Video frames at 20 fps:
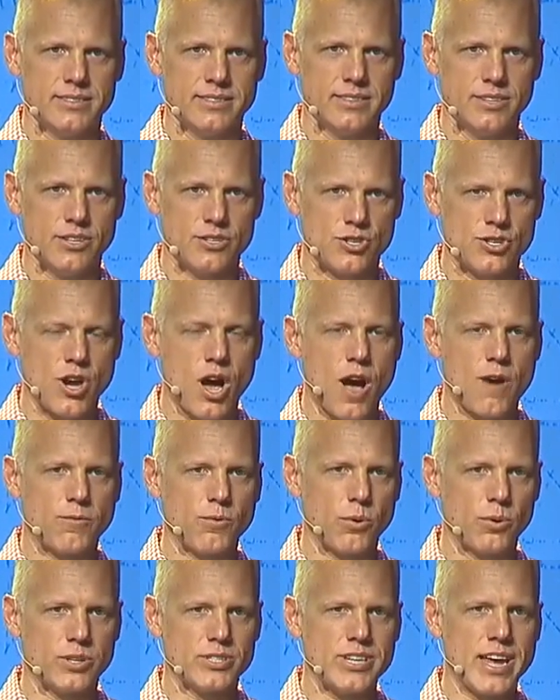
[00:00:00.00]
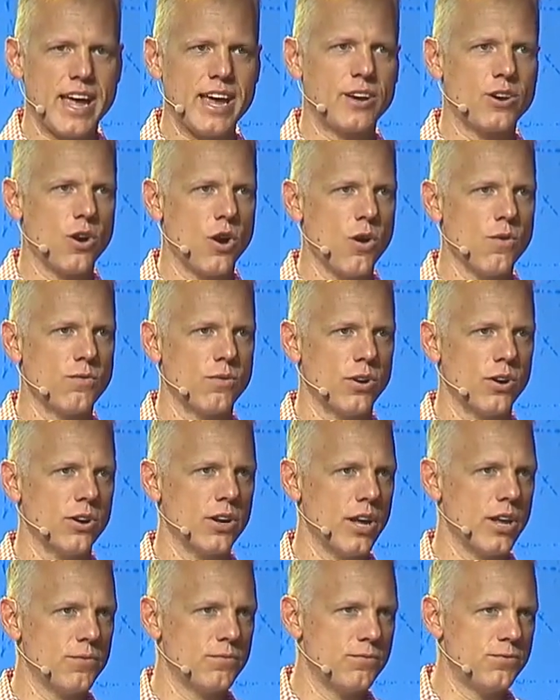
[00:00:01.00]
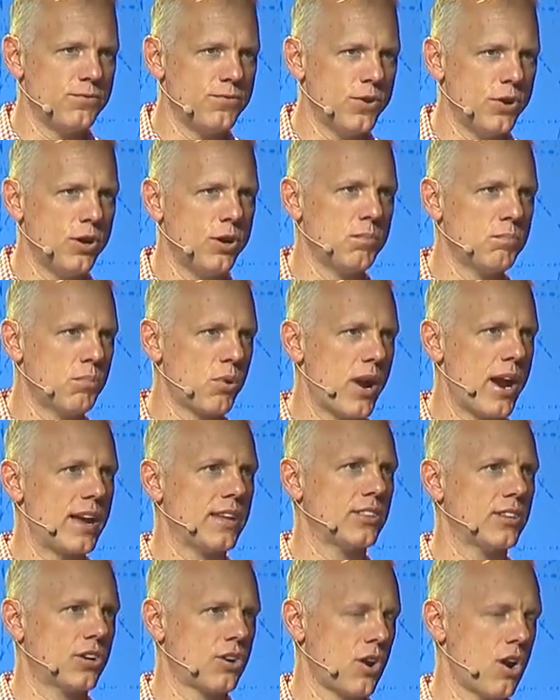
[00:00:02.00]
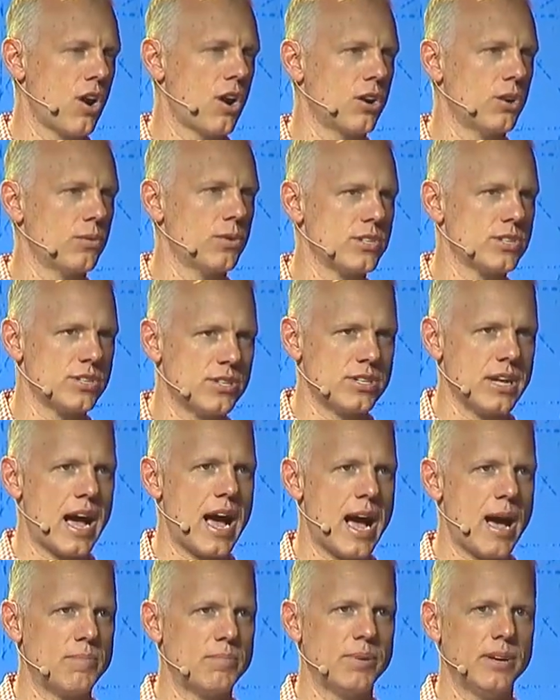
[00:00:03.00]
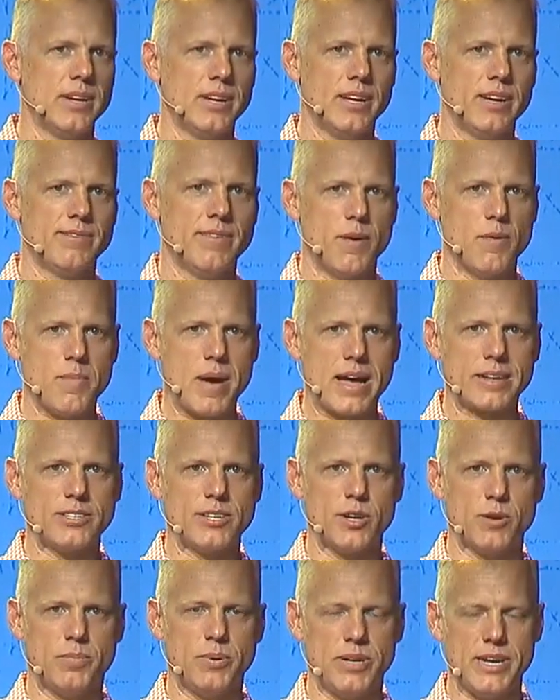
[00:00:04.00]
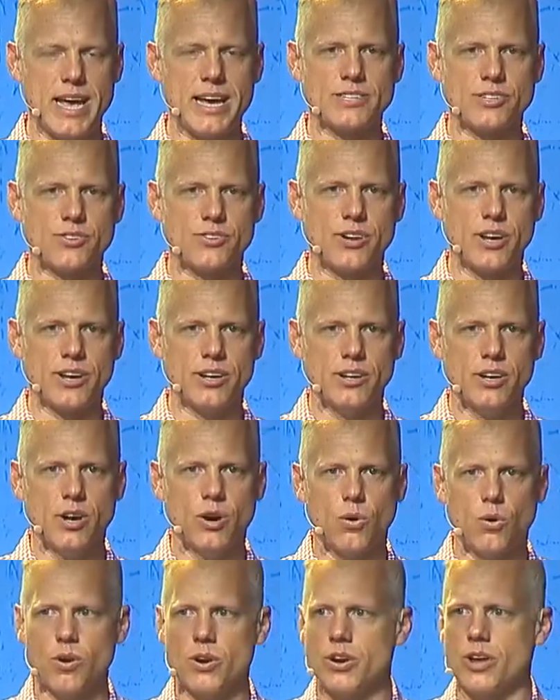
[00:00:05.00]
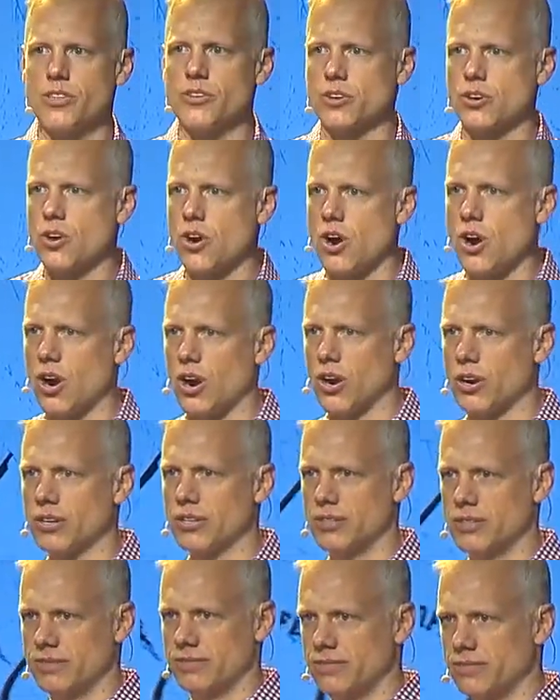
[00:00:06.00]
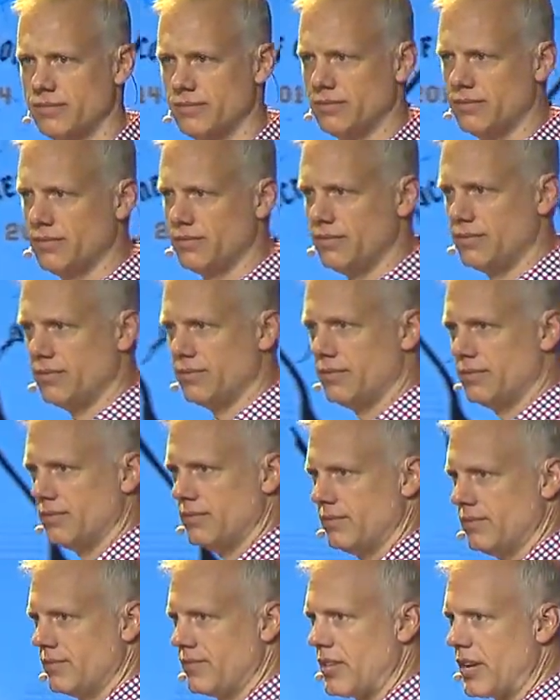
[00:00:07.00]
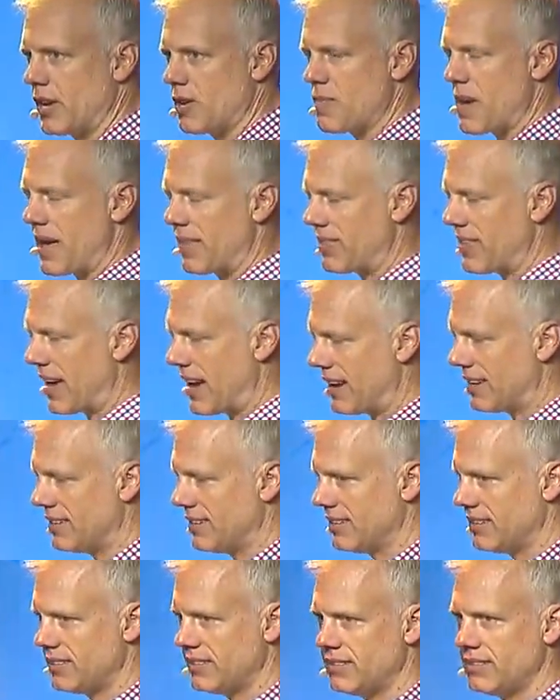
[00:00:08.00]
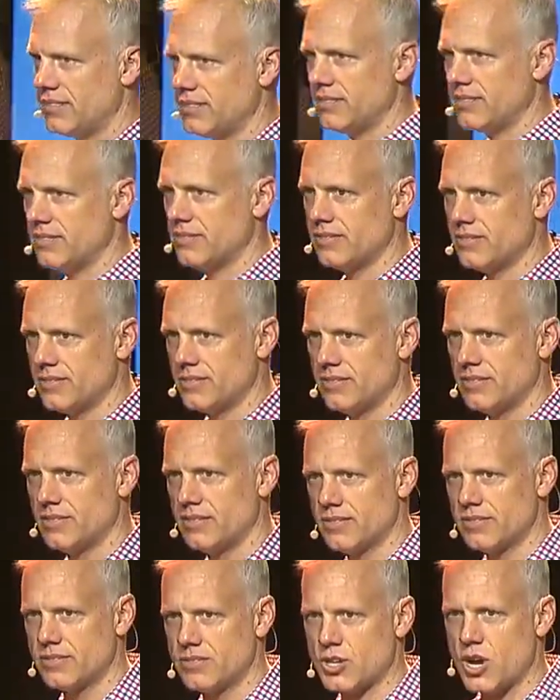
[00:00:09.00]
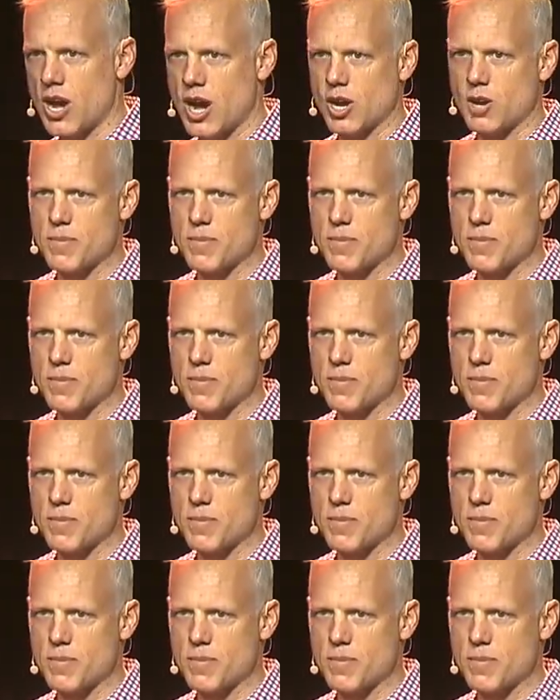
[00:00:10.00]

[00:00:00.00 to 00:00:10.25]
the software will take over and full brake the car to a stop if I'm about to hit a pedestrian or another car. Think about that. Talk